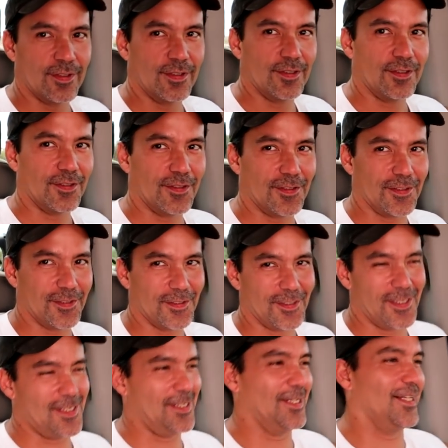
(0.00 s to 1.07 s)
We don't want to take
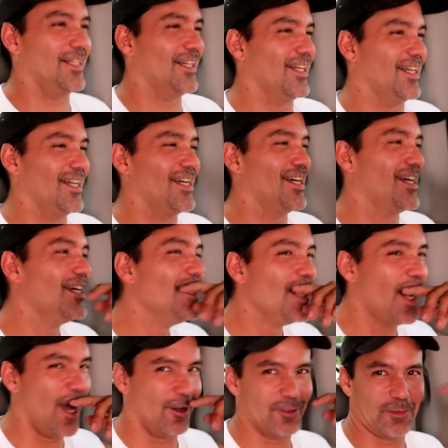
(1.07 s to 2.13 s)
three hours on this
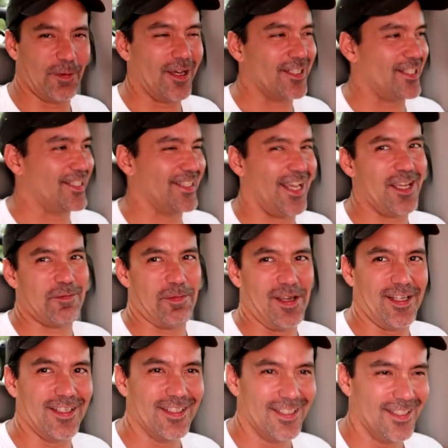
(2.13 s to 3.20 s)
yard. I was about to say,
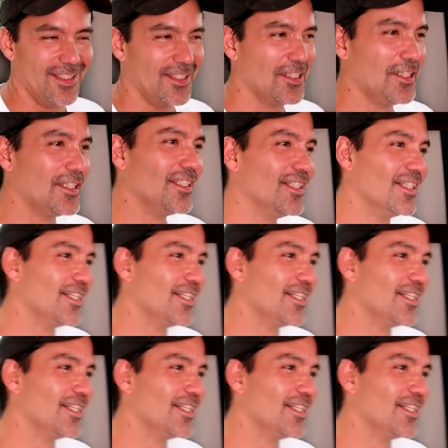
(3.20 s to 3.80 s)
man.